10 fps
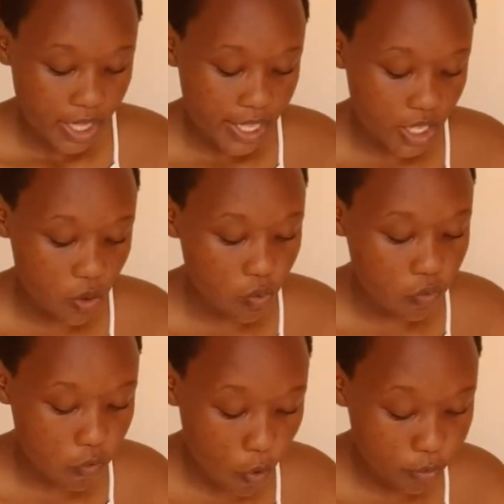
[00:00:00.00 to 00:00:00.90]
he who
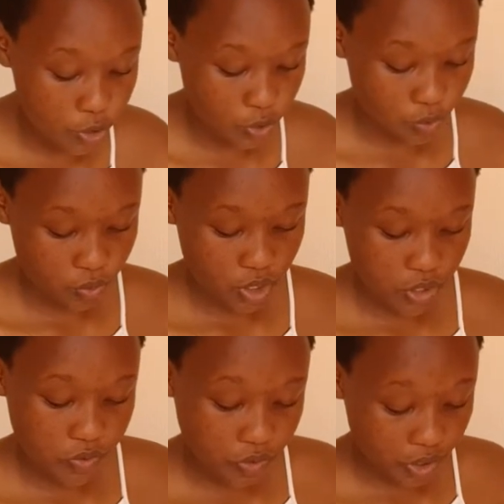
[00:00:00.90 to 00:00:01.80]
formed you,
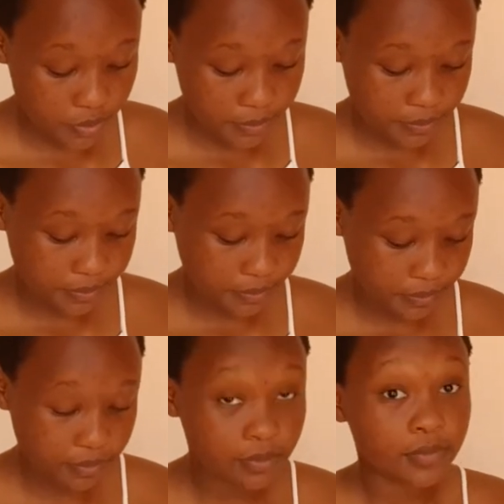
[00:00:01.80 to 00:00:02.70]
Israel.
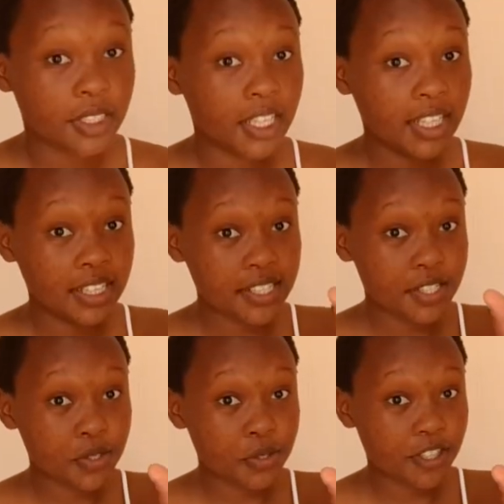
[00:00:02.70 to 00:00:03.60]

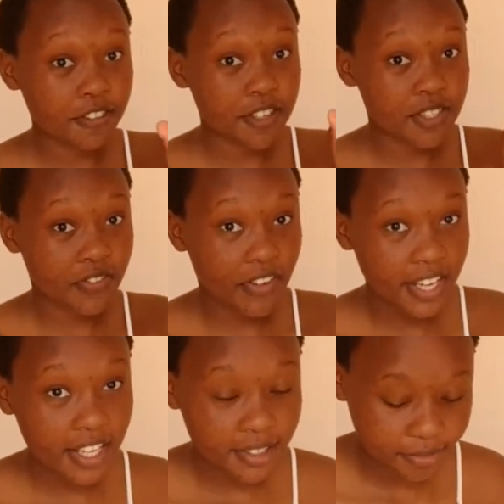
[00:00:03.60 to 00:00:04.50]
Listen to the first
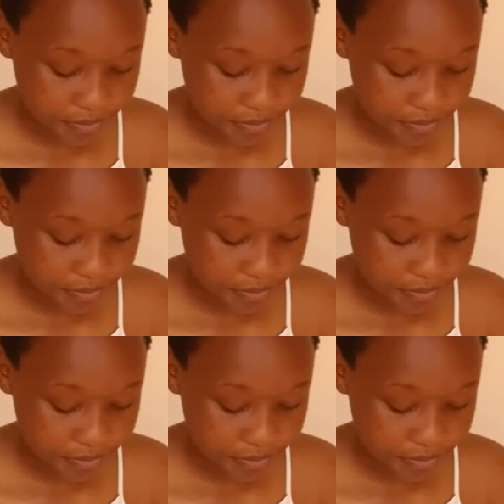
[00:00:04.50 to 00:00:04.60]
fire.